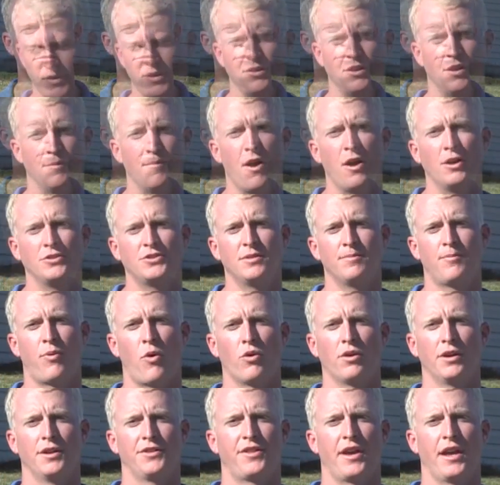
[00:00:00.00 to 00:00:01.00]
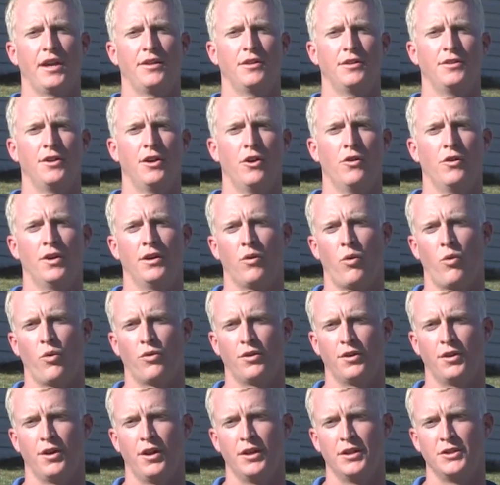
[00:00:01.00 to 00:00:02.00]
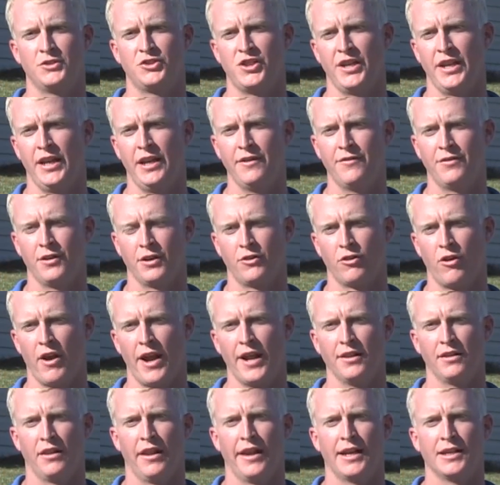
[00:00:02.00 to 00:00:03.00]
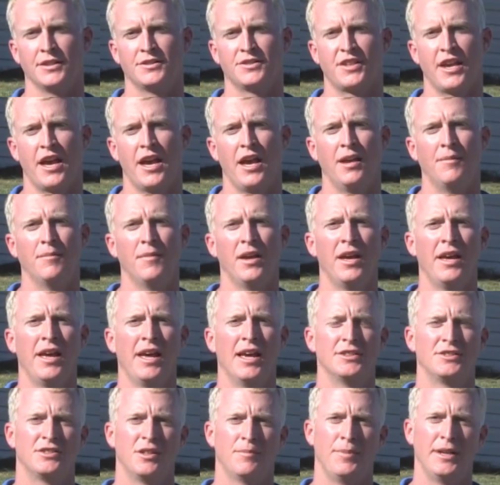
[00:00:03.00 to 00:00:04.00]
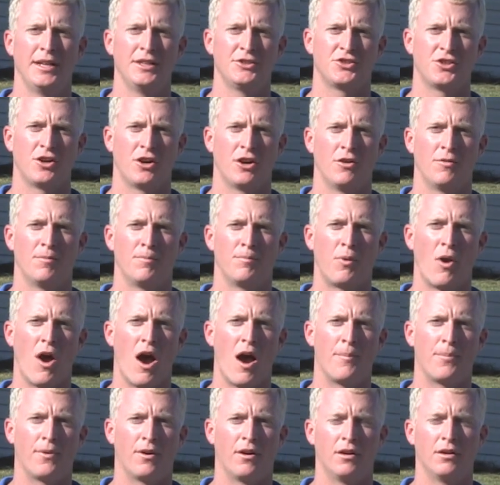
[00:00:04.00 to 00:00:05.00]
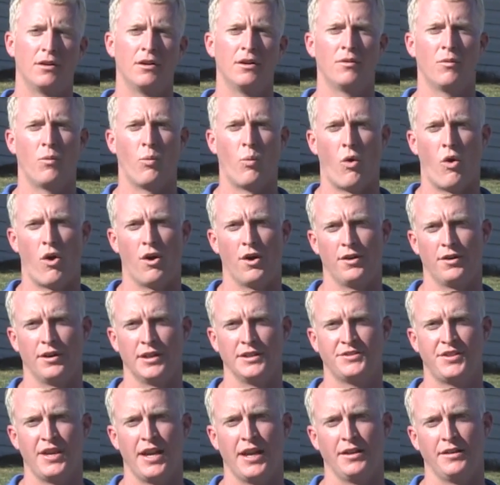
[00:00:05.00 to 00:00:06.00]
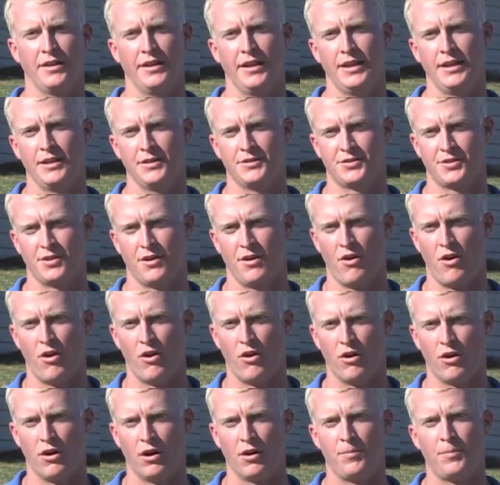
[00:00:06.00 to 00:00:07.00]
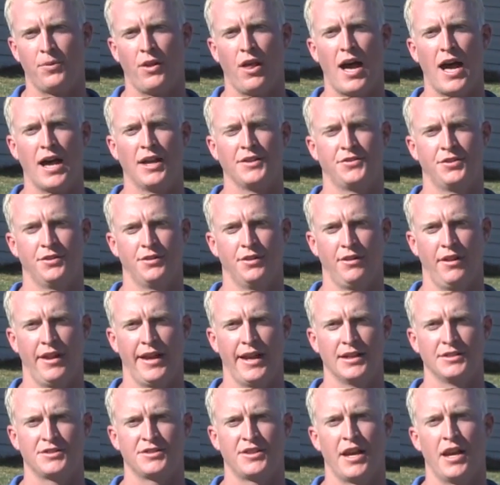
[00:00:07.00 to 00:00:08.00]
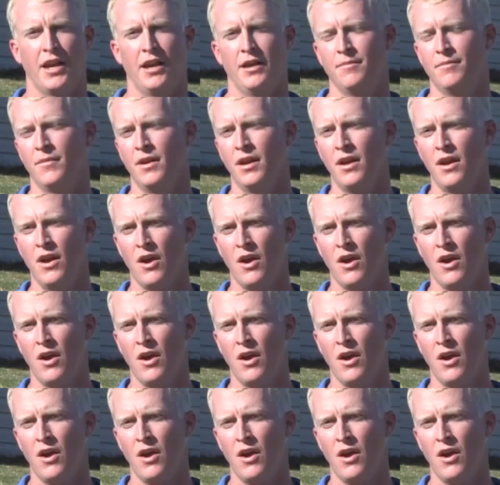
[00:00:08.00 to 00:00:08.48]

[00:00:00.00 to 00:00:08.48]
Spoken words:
The most important thing to do in order to achieve a great landscape is to be sure proper watering techniques are applied to the landscape.